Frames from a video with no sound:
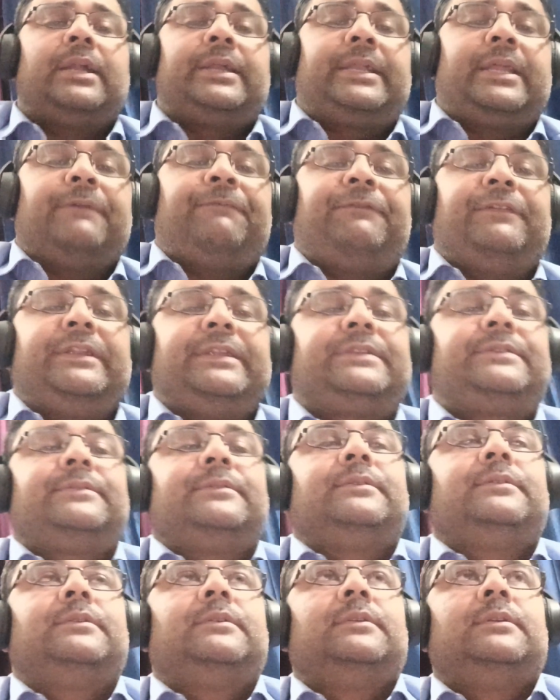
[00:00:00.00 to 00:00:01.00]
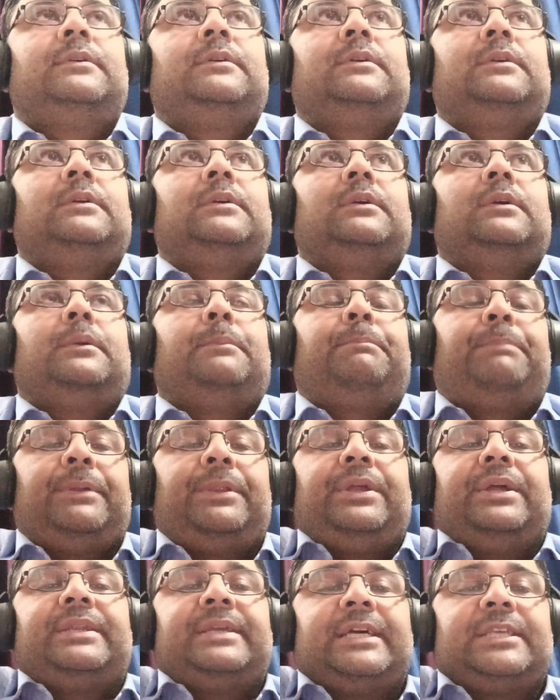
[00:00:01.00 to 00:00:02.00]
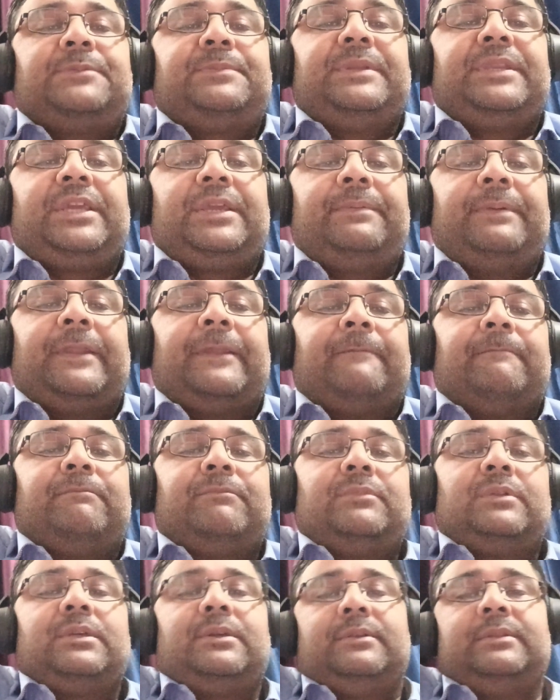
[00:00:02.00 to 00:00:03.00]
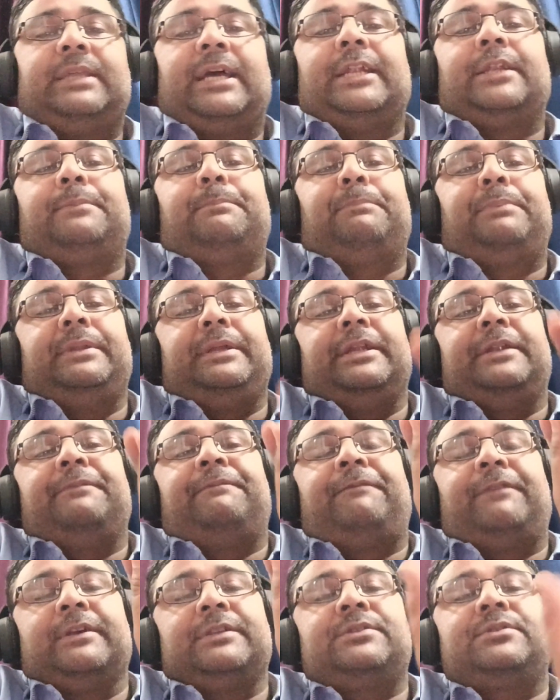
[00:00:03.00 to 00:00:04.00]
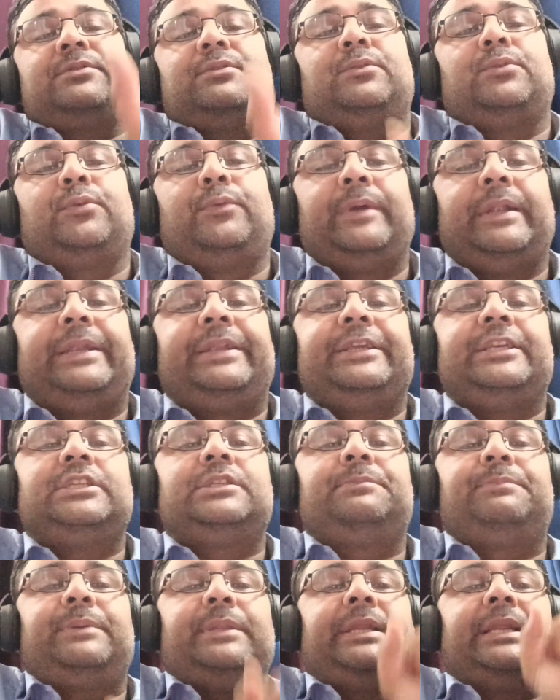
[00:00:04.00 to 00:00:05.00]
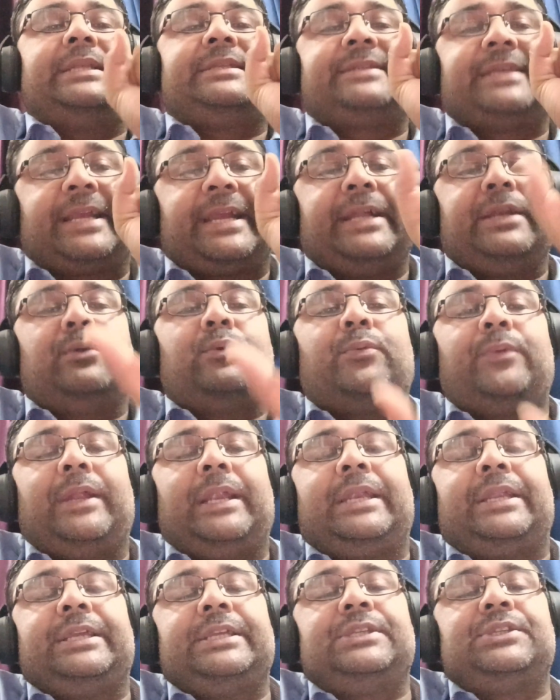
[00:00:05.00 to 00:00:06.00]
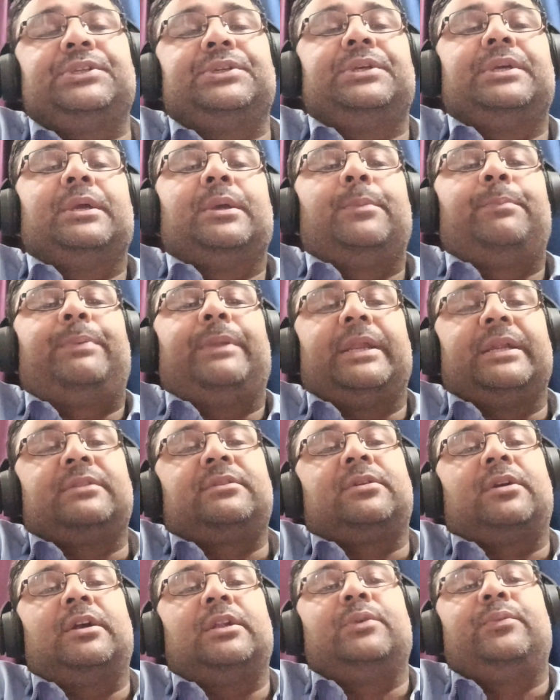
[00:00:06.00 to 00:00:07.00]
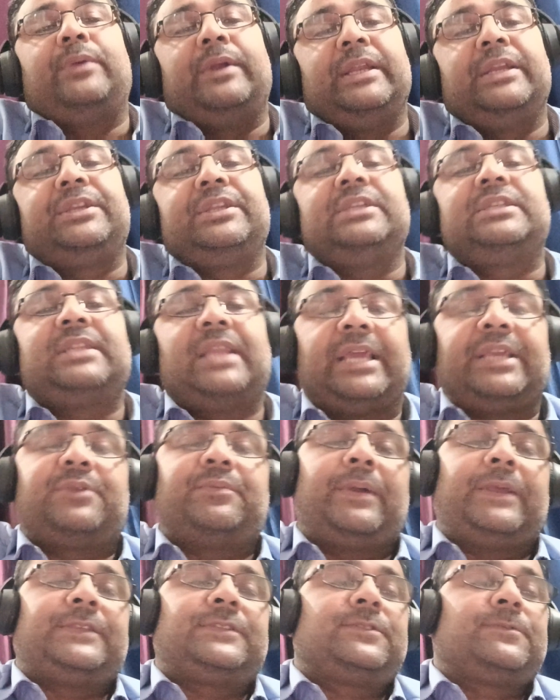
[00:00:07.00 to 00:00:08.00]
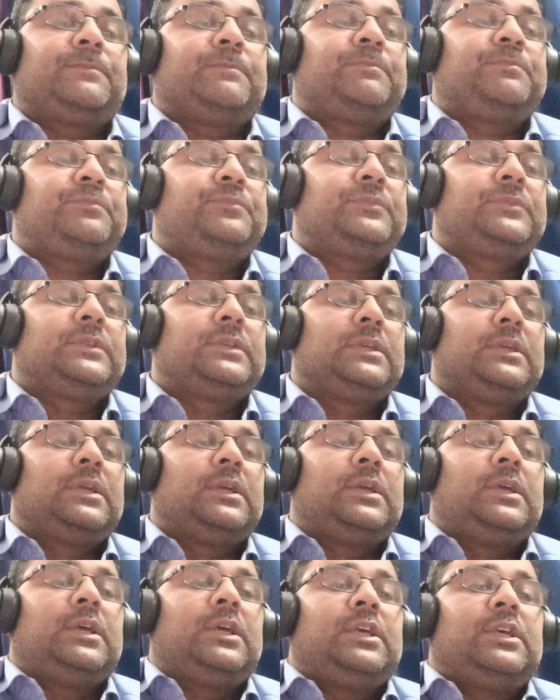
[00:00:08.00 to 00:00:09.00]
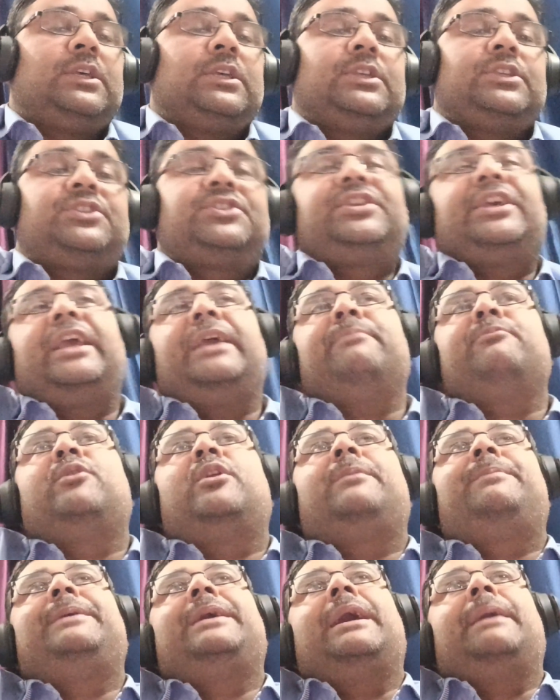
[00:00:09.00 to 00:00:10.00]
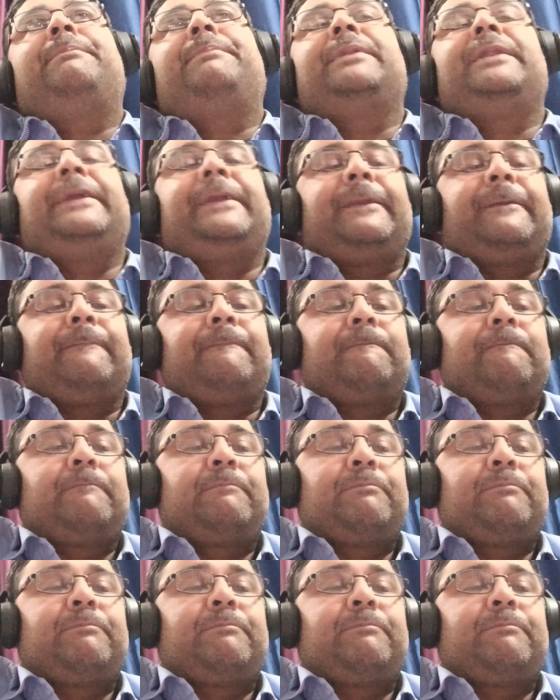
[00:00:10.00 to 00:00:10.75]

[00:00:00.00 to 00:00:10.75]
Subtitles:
definite period has been given. That period first who will teach, period second who will teach, period third who will teach, likewise. Same will be happening